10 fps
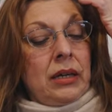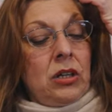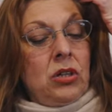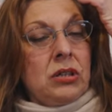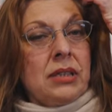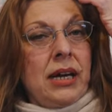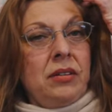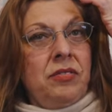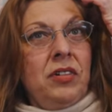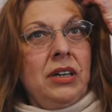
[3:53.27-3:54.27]
you know, it's kind
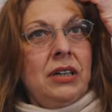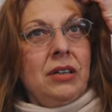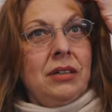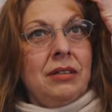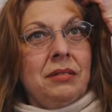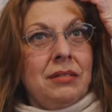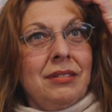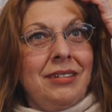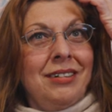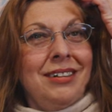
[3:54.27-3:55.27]
of funny.
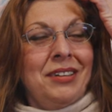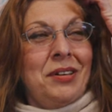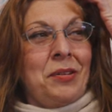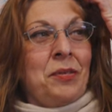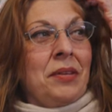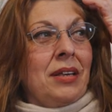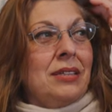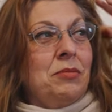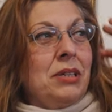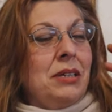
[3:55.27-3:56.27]

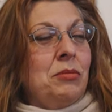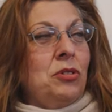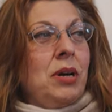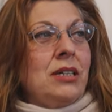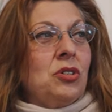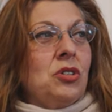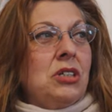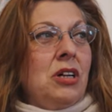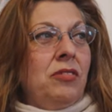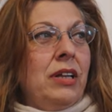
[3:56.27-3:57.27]
Sometimes you ask
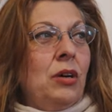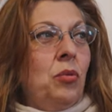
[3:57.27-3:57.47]
yourself, like,